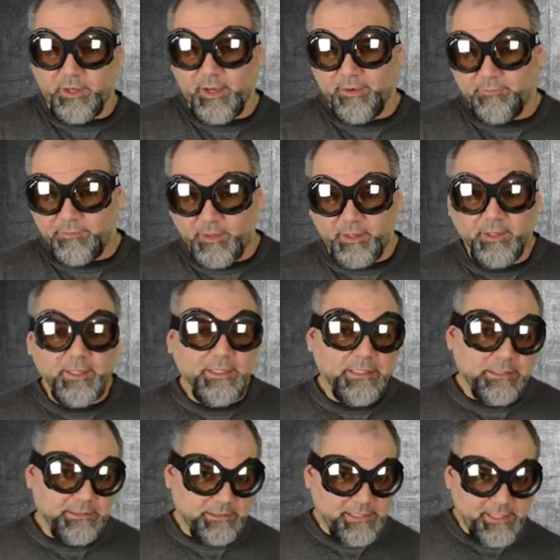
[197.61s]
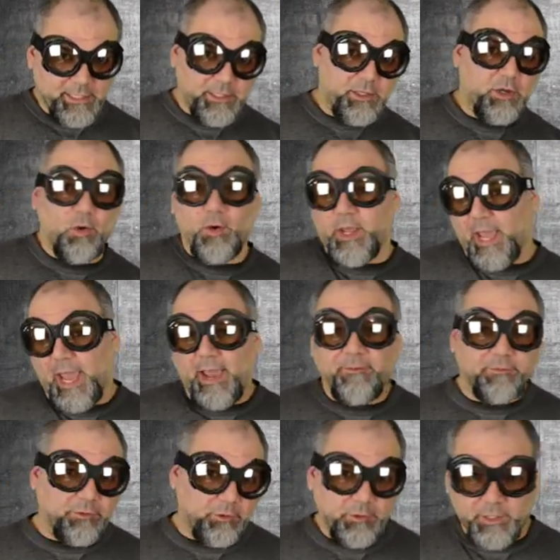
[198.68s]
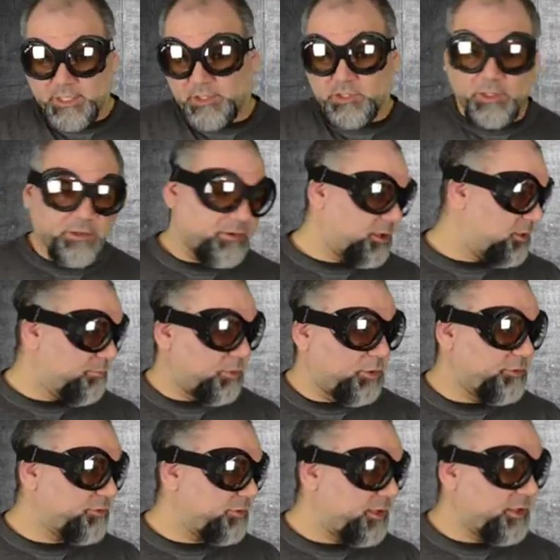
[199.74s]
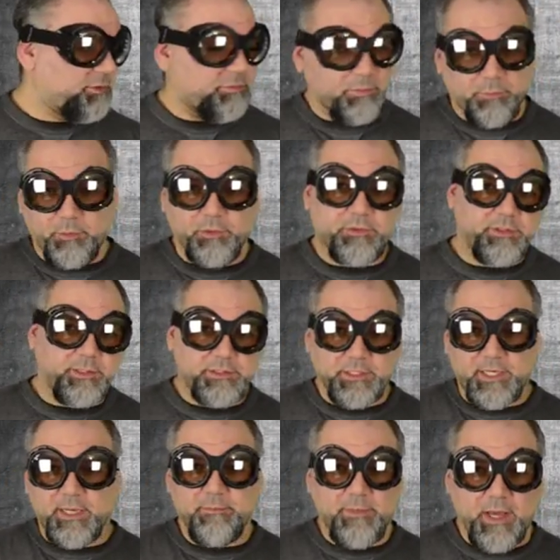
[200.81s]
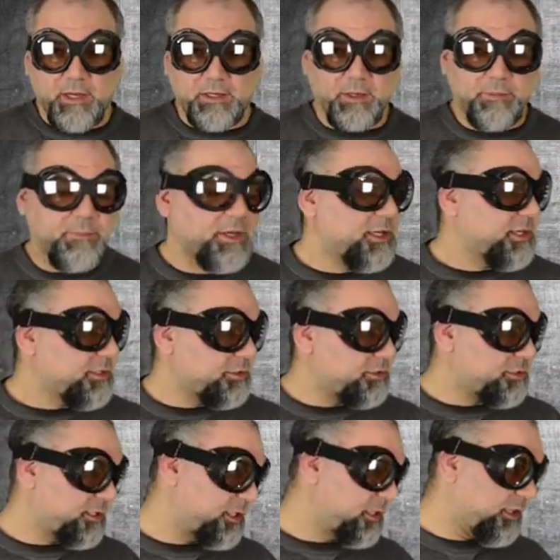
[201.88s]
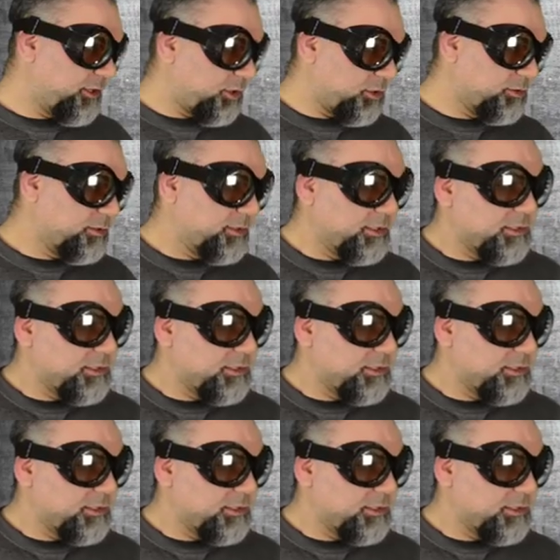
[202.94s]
You have the League going after each other on both sides for both Nyssa and Malcolm. You see a little,